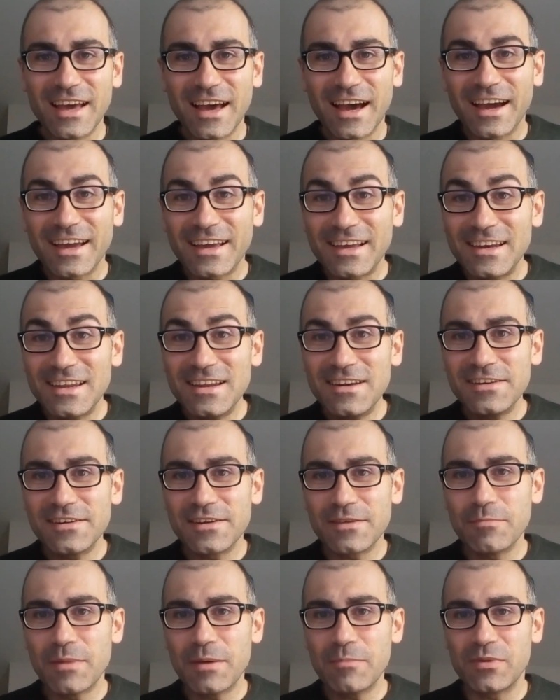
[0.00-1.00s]
I clearly
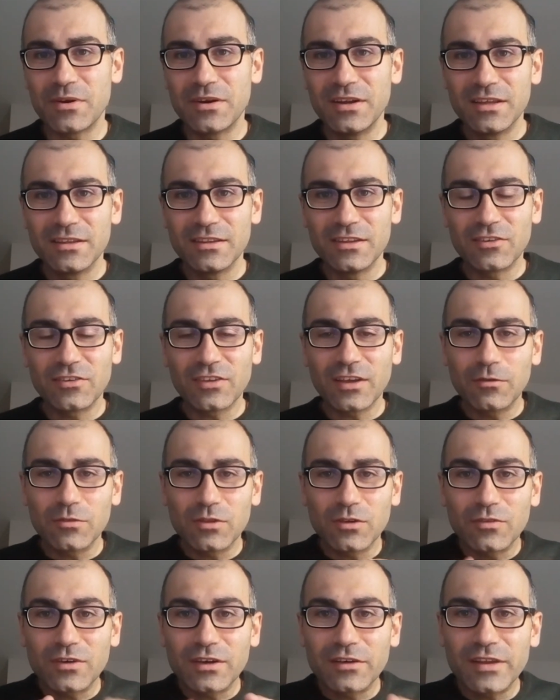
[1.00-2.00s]
remember the sound
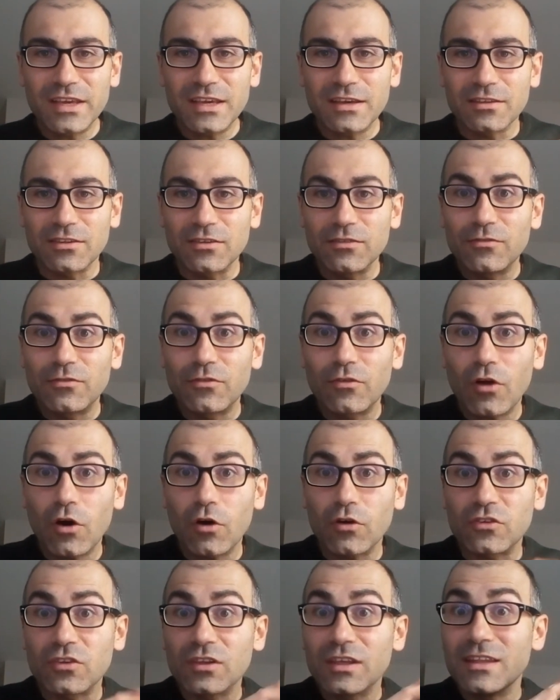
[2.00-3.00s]
of crickets,
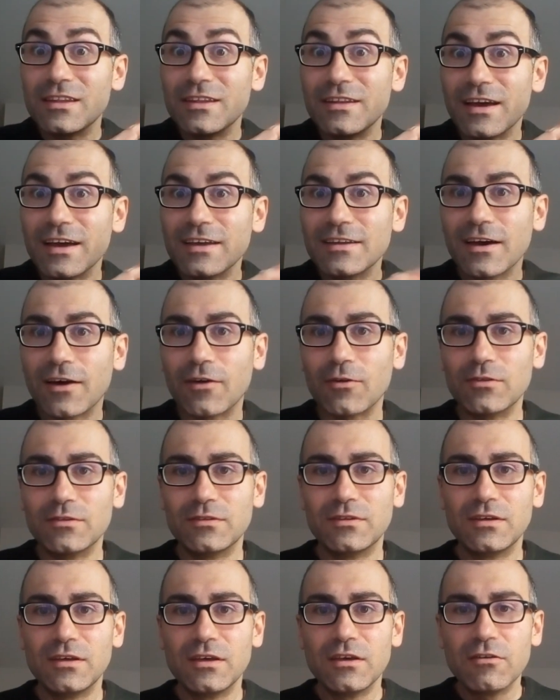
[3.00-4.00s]
frogs, and the night owl,
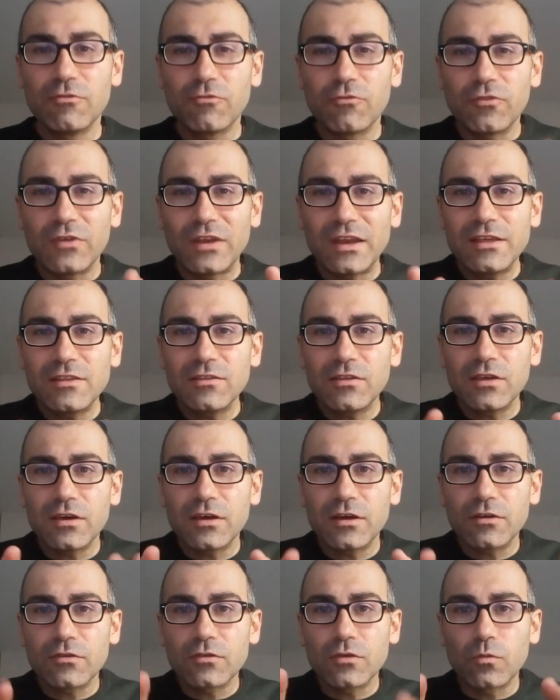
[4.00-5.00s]
filling the
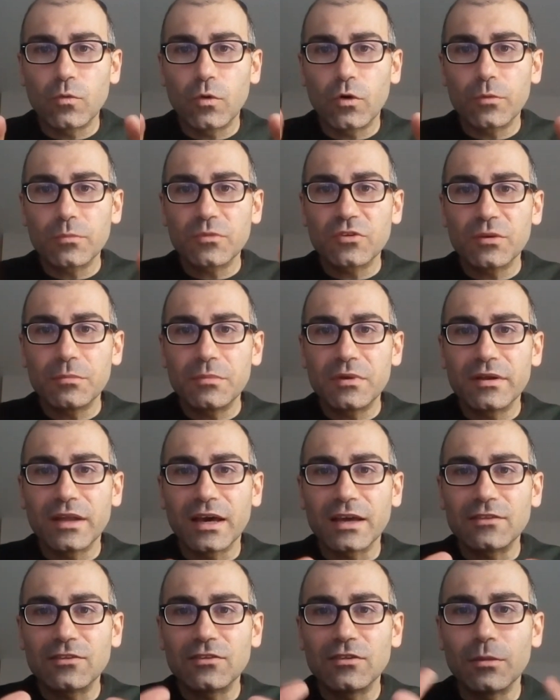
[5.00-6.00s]
air of the warm summer
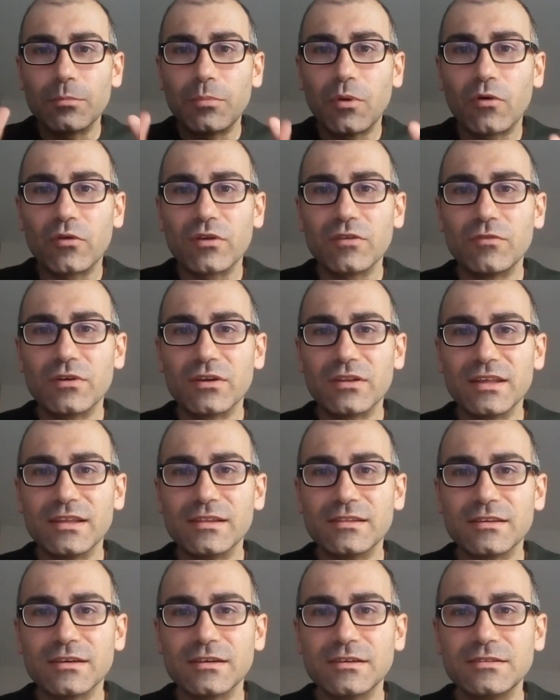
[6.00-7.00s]
nights in the Po River
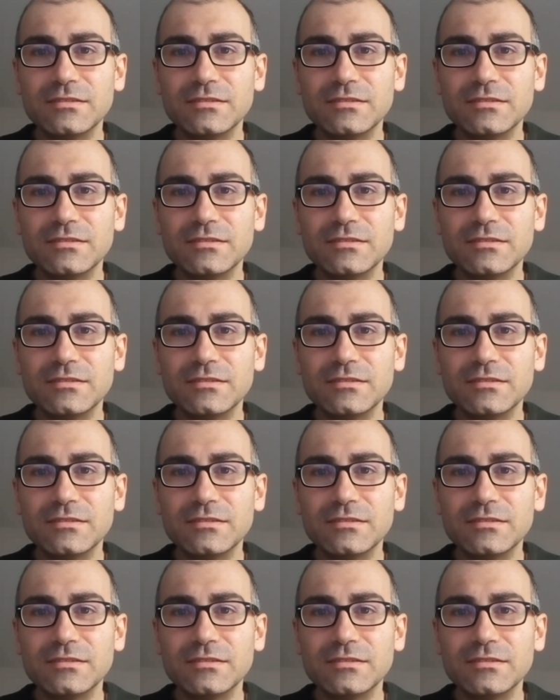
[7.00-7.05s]
Delta.